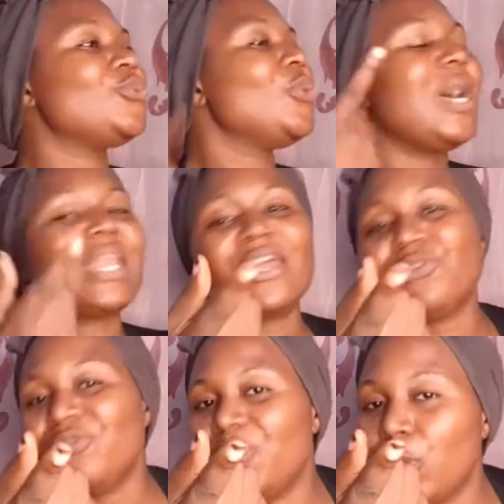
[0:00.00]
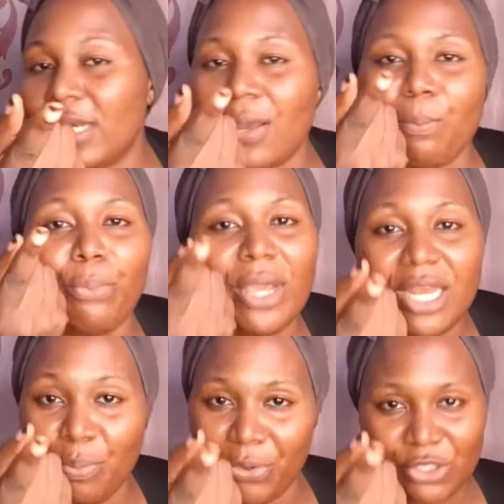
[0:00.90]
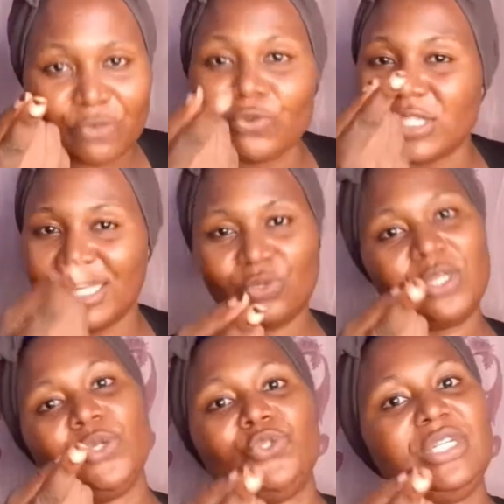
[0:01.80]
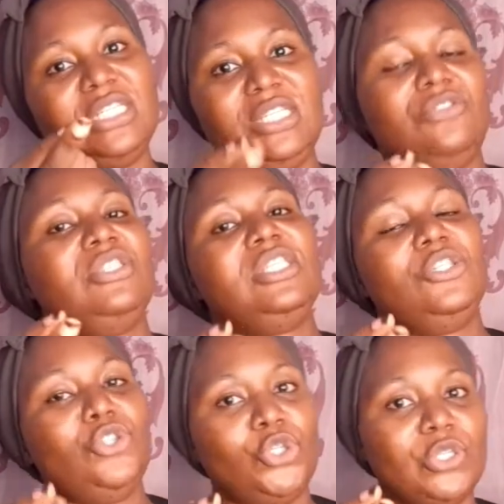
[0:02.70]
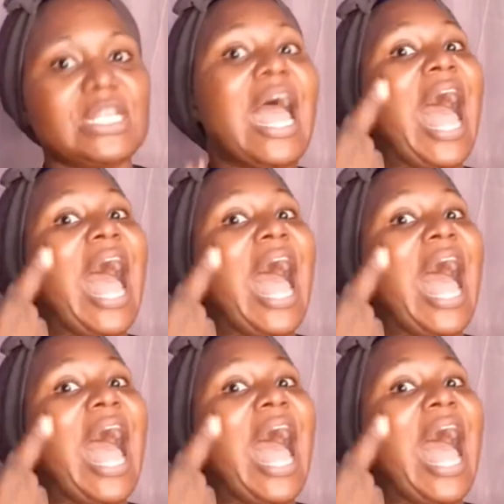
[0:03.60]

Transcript: You and I know very well that boiling point of water is 100 degrees Celsius,